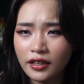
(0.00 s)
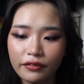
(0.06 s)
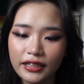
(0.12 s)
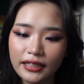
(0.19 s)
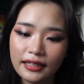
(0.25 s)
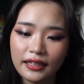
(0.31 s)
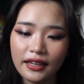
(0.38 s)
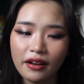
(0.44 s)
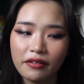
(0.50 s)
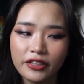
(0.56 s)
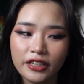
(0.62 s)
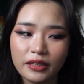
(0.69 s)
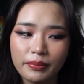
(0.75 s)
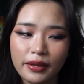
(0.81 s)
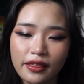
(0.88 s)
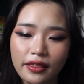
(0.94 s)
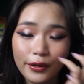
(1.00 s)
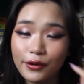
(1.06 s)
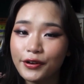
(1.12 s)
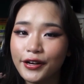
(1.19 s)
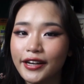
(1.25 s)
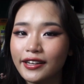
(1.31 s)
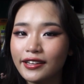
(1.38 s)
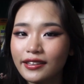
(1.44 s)
Recently, I've just been
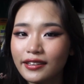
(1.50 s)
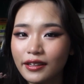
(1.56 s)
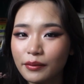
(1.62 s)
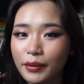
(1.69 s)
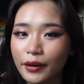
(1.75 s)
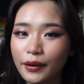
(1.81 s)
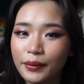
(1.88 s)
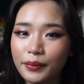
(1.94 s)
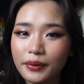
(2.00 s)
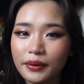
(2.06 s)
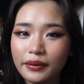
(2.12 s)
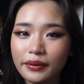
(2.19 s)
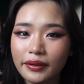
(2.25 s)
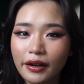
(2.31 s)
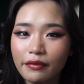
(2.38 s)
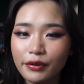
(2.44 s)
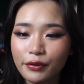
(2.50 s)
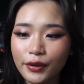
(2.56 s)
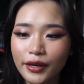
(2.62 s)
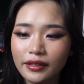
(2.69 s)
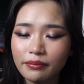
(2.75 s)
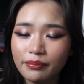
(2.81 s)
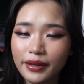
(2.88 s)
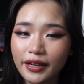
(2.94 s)
worrying about
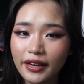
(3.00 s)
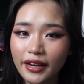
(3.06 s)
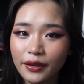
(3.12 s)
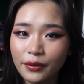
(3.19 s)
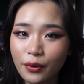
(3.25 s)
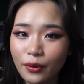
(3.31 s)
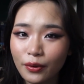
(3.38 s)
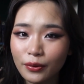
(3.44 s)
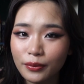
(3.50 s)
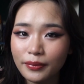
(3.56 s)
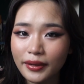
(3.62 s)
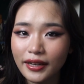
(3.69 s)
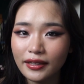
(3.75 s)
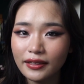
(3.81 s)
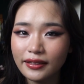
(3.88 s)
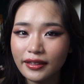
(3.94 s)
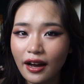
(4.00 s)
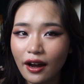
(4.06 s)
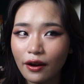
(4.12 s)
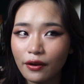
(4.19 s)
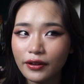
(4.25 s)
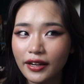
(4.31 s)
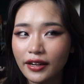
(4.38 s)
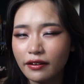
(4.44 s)
everyone being at home and
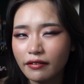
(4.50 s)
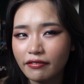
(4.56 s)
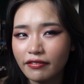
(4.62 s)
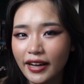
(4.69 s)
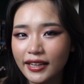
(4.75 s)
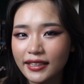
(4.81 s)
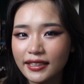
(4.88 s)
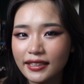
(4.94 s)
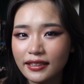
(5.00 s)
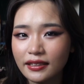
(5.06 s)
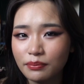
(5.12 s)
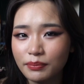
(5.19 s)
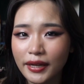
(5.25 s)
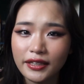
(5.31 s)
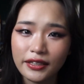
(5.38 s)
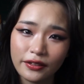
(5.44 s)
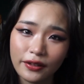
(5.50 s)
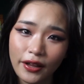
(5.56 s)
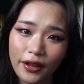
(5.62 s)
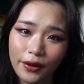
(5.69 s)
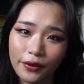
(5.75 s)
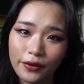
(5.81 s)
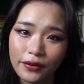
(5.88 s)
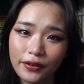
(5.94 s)
how that affects mental
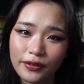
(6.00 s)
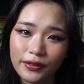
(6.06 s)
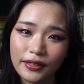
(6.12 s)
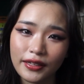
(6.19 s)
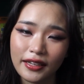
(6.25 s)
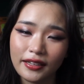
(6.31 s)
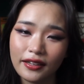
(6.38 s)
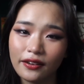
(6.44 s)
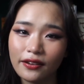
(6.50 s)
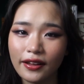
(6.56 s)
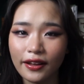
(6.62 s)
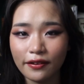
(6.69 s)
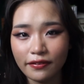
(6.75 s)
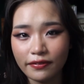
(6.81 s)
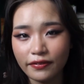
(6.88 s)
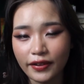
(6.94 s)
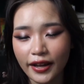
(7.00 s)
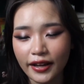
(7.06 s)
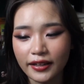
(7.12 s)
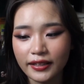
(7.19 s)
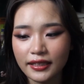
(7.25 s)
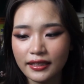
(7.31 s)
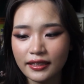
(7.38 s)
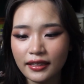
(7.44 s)
health, and how that
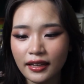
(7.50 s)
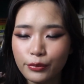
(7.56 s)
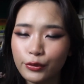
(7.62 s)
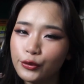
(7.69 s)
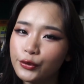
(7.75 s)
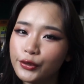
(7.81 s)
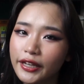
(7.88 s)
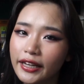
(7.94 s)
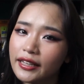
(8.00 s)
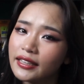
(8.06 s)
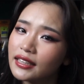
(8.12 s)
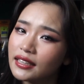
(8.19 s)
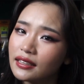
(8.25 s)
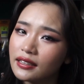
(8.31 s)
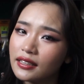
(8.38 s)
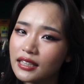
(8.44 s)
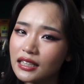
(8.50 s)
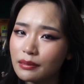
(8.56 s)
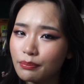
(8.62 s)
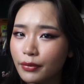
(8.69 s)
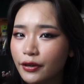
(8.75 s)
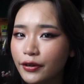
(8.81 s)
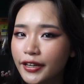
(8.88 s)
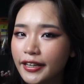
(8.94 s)
affects mood and the
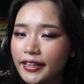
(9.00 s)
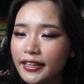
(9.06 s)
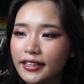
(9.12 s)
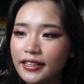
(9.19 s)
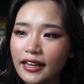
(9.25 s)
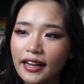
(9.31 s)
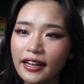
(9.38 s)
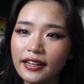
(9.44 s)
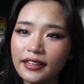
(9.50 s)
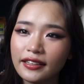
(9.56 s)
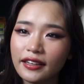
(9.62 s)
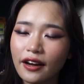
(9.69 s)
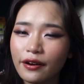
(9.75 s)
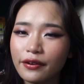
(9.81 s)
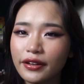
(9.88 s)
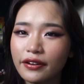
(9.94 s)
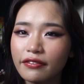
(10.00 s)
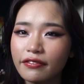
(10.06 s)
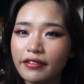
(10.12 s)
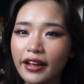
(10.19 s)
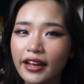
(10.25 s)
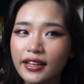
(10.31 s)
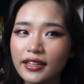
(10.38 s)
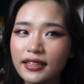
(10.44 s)
spirit, and how it
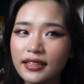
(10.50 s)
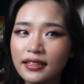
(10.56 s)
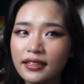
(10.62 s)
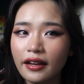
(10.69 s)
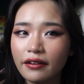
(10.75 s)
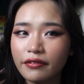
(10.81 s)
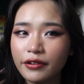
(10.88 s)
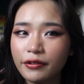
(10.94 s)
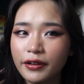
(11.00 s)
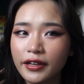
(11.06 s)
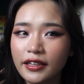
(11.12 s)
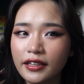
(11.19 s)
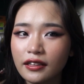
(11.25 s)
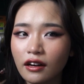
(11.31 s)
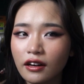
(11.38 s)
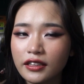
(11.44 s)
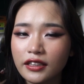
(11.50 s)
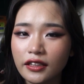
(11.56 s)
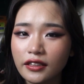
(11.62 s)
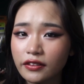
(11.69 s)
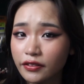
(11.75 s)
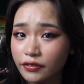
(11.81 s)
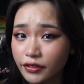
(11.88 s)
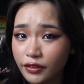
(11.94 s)
affects everyone in all
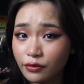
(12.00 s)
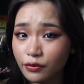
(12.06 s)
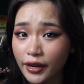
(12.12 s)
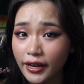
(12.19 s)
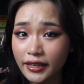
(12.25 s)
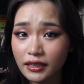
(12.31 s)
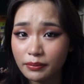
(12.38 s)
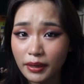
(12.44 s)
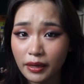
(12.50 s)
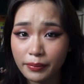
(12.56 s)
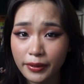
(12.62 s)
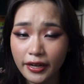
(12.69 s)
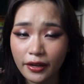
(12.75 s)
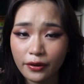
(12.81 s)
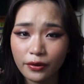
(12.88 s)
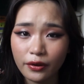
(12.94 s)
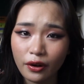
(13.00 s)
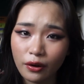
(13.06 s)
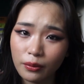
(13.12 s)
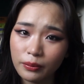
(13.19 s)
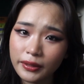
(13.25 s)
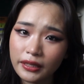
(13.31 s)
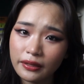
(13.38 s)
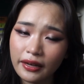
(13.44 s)
sorts of different ways by being at
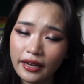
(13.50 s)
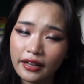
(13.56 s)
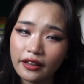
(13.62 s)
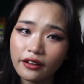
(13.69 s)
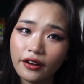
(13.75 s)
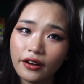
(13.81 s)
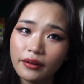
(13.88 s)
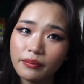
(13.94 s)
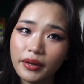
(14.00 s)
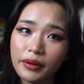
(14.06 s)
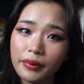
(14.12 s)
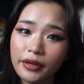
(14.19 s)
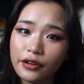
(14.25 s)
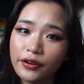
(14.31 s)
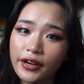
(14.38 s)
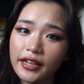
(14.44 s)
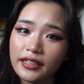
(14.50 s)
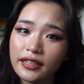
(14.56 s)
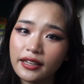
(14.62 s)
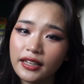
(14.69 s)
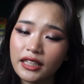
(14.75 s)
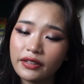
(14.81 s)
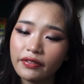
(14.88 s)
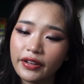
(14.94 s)
home. So I thought maybe creating
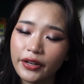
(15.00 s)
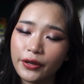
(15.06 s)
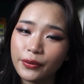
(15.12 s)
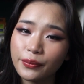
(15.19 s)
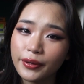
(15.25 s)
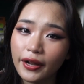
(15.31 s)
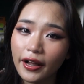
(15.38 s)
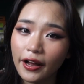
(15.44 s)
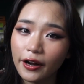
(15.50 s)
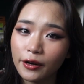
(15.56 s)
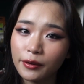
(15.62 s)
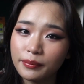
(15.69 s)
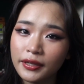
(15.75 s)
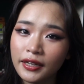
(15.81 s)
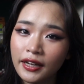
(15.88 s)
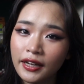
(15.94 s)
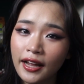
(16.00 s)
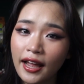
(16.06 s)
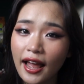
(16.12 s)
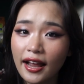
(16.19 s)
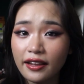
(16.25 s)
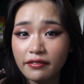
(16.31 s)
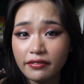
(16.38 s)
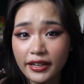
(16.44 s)
this video will help
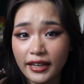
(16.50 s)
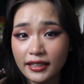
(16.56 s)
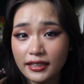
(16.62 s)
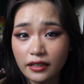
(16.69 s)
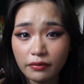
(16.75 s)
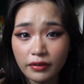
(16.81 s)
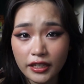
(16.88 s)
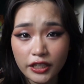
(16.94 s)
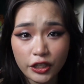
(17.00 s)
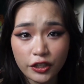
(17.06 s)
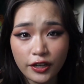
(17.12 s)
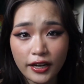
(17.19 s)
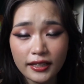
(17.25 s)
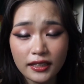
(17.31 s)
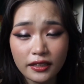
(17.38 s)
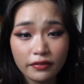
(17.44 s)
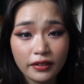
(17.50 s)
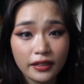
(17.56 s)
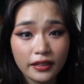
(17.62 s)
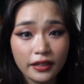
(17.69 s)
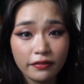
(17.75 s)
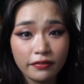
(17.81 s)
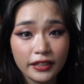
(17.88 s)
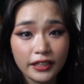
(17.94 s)
alleviate some of that stress,
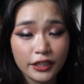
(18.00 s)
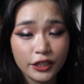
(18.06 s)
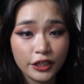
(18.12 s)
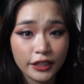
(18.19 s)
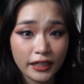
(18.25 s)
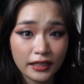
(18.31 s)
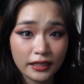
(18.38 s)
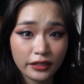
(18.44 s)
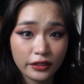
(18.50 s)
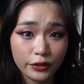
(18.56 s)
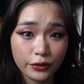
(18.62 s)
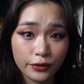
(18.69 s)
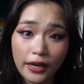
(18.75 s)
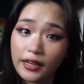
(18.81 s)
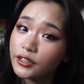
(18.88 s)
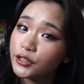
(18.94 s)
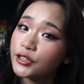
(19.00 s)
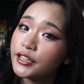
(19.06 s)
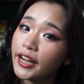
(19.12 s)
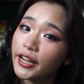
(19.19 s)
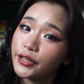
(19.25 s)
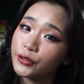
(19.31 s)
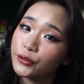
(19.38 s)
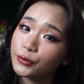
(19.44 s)
even if it's just to
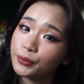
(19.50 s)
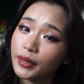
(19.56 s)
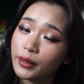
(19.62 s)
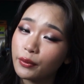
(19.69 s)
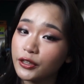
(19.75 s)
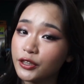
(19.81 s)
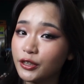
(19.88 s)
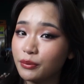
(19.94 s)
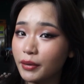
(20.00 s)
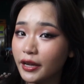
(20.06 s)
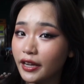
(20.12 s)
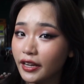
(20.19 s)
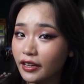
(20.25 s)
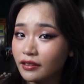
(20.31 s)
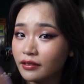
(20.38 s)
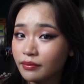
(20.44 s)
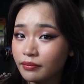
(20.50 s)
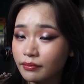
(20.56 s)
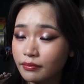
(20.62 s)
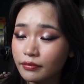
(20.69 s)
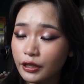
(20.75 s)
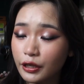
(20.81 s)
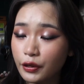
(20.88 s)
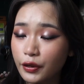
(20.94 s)
entertain you by watching me
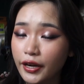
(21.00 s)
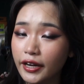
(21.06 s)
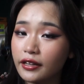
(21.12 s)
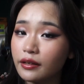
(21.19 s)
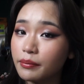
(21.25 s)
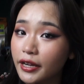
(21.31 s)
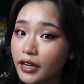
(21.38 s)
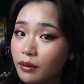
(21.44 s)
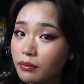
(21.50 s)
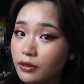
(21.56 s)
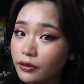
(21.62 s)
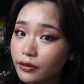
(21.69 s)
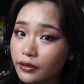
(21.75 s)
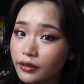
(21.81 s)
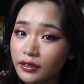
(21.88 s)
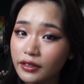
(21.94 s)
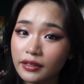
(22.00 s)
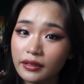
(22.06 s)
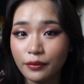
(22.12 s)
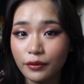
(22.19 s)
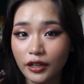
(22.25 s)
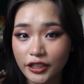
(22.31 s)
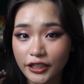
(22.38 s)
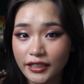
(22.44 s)
create a makeup look.
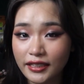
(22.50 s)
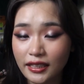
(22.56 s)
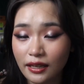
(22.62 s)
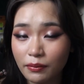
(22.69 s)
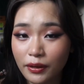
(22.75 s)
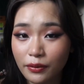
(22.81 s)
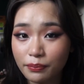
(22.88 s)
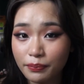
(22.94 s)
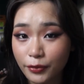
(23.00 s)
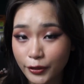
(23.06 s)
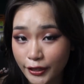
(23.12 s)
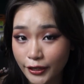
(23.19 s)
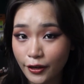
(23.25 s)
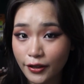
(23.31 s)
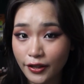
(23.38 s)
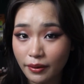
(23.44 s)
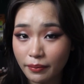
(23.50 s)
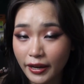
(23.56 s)
Watching someone putting on their